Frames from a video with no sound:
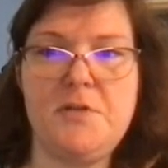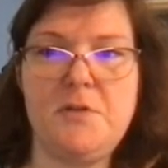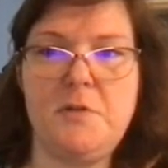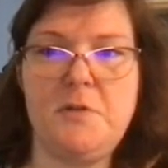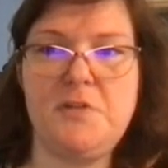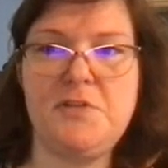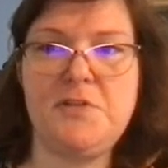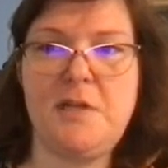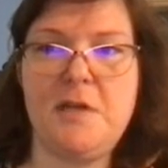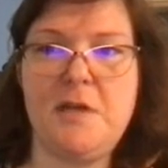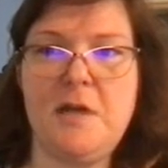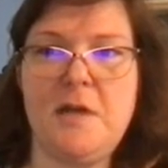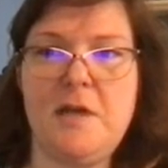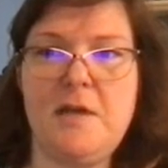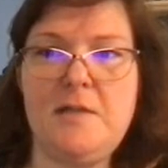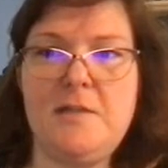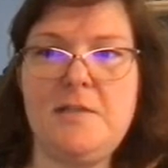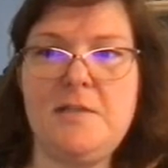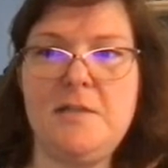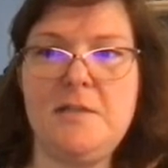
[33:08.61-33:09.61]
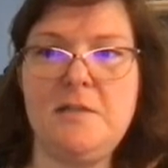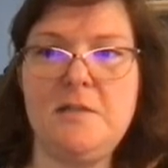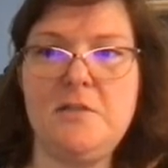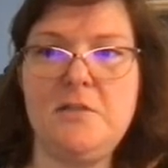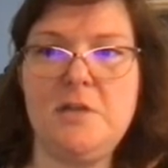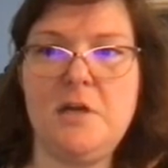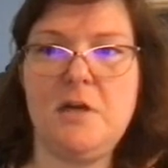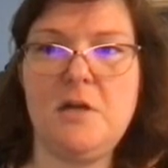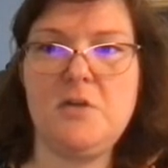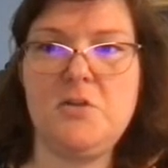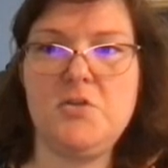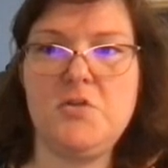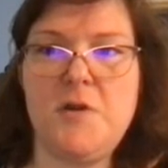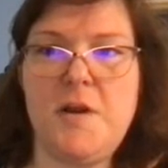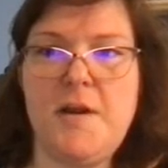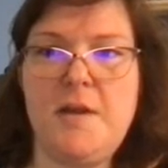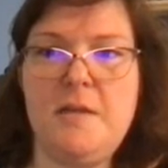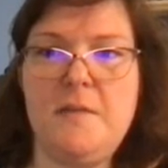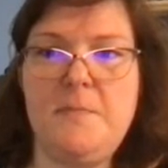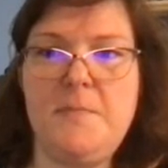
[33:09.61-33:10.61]
So it looks like content. Look, dog
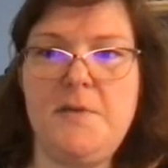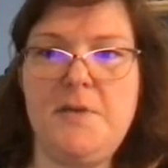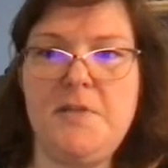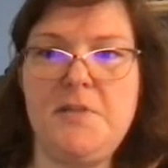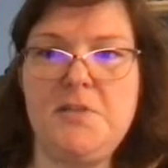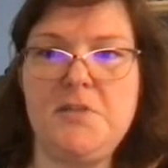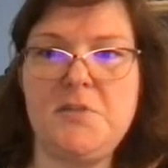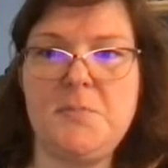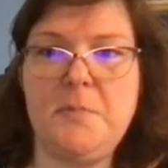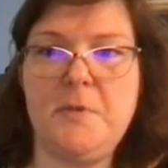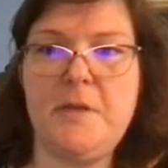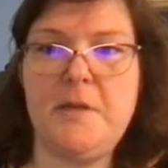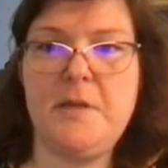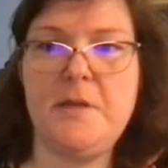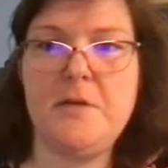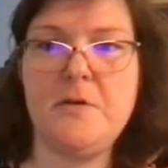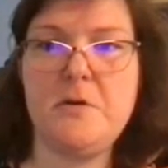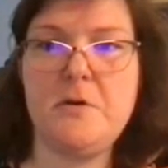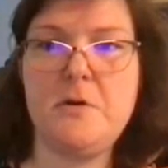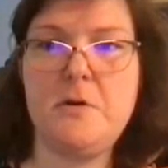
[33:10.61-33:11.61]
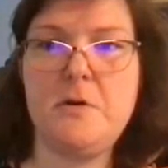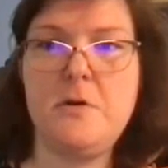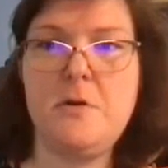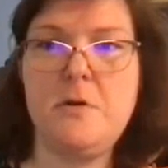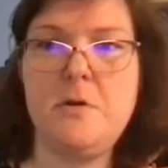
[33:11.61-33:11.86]
training business planner.